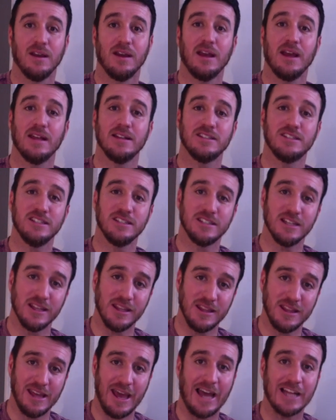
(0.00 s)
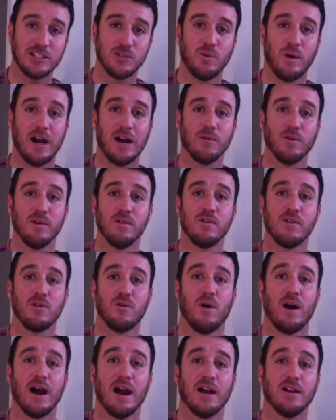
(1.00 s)
And she said that's why we
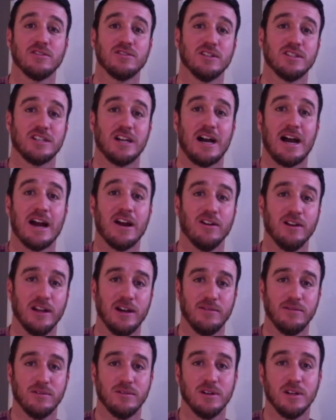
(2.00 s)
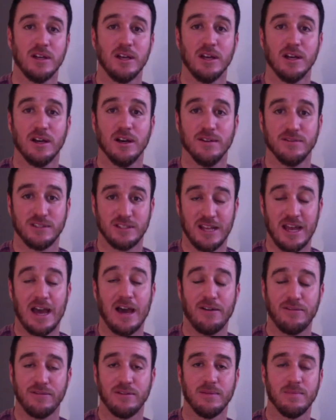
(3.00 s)
require such a higher level of
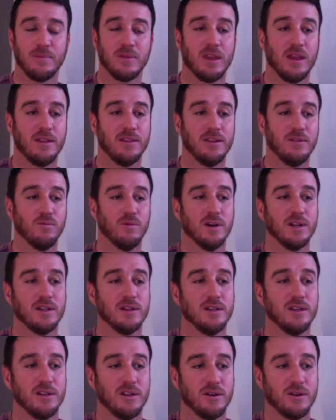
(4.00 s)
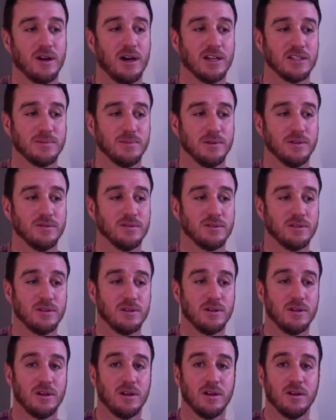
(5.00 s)
staff than what the adult hospitals
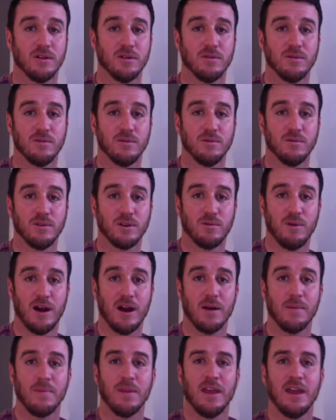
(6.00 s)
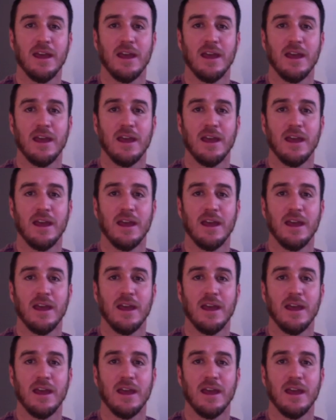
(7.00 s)
require.